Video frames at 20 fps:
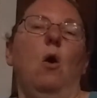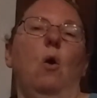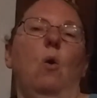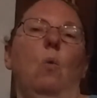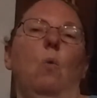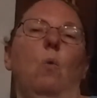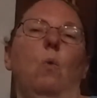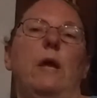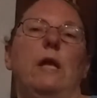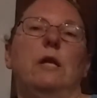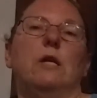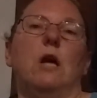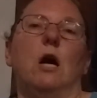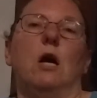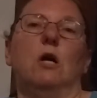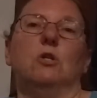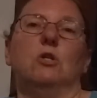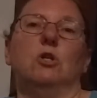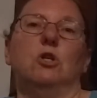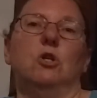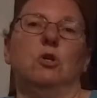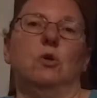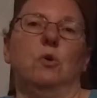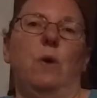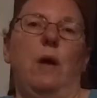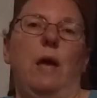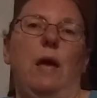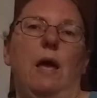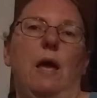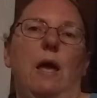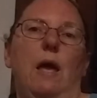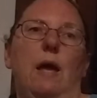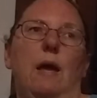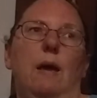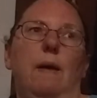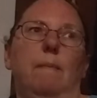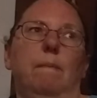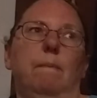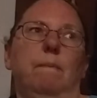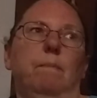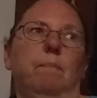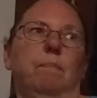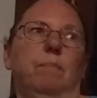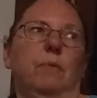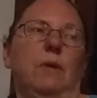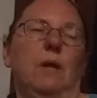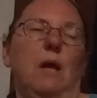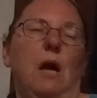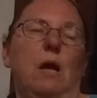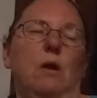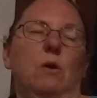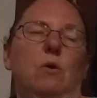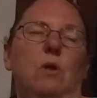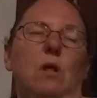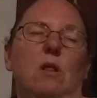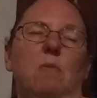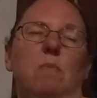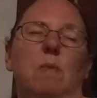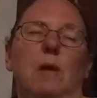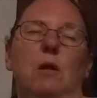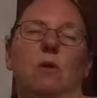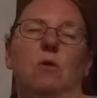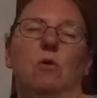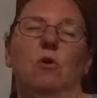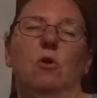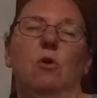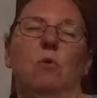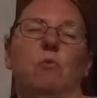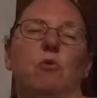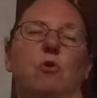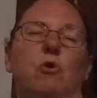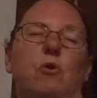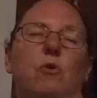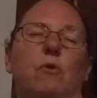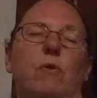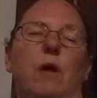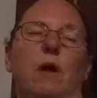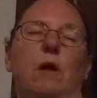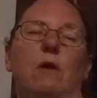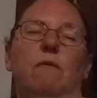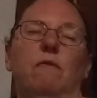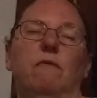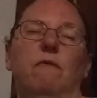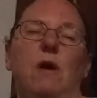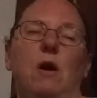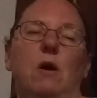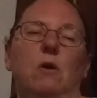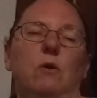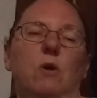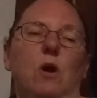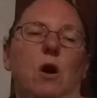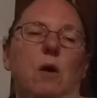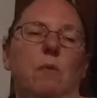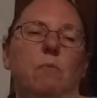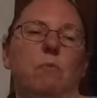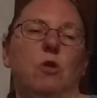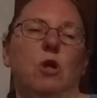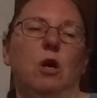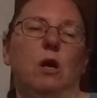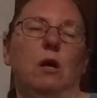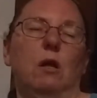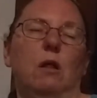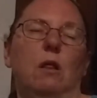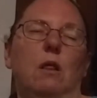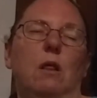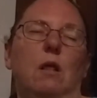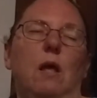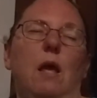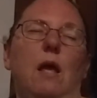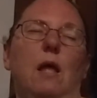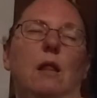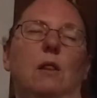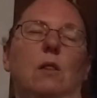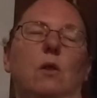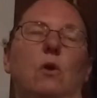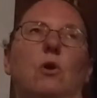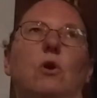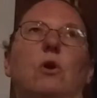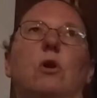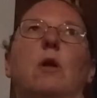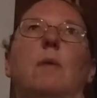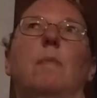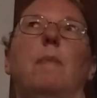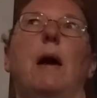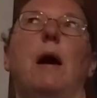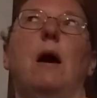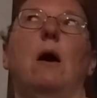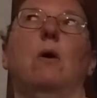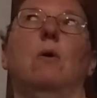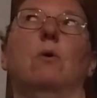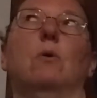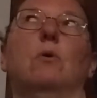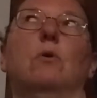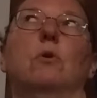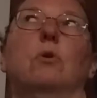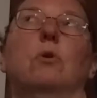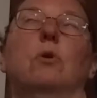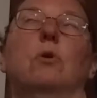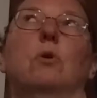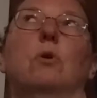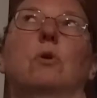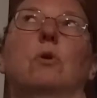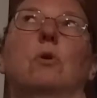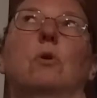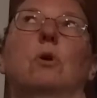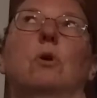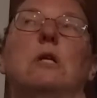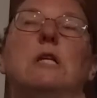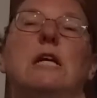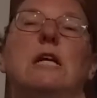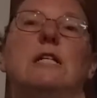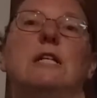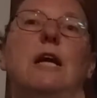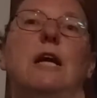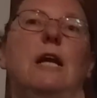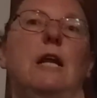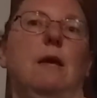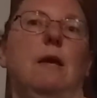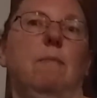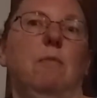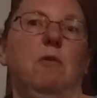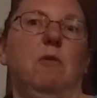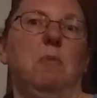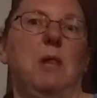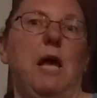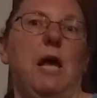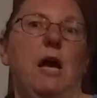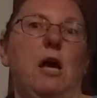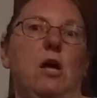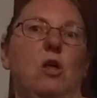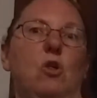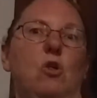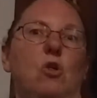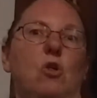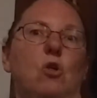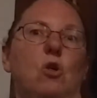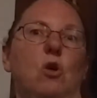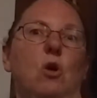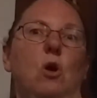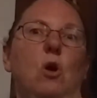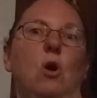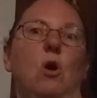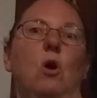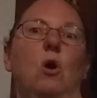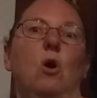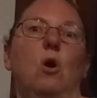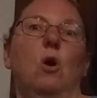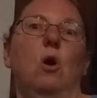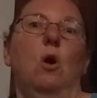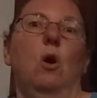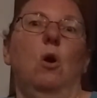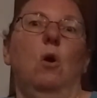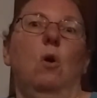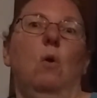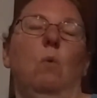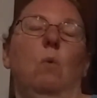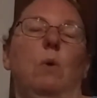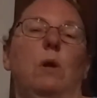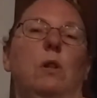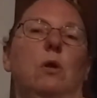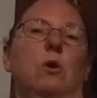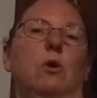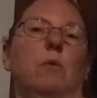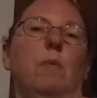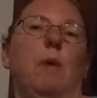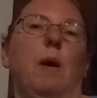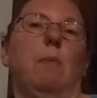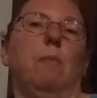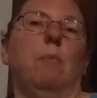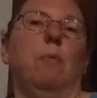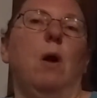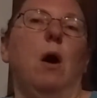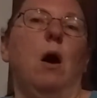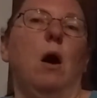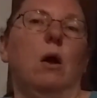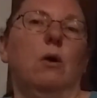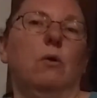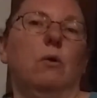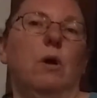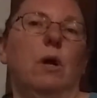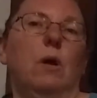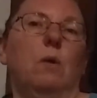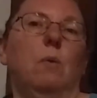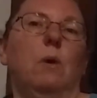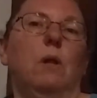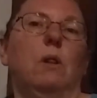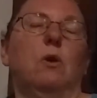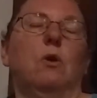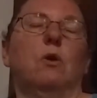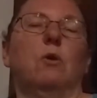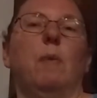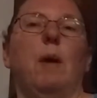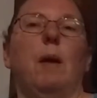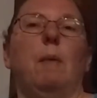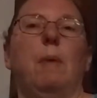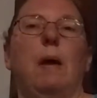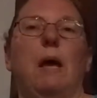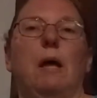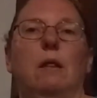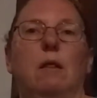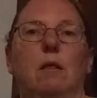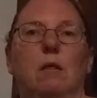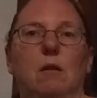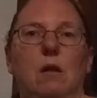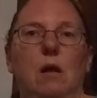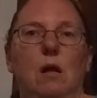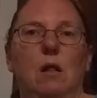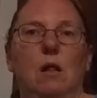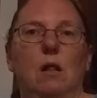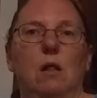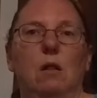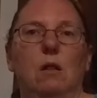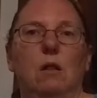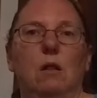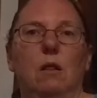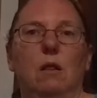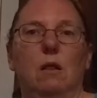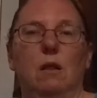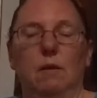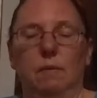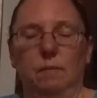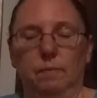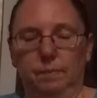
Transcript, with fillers: We talked to a guy who does metal sculptures out of found objects and learned about titanium splash. We learned about pottery, we learned about pastels.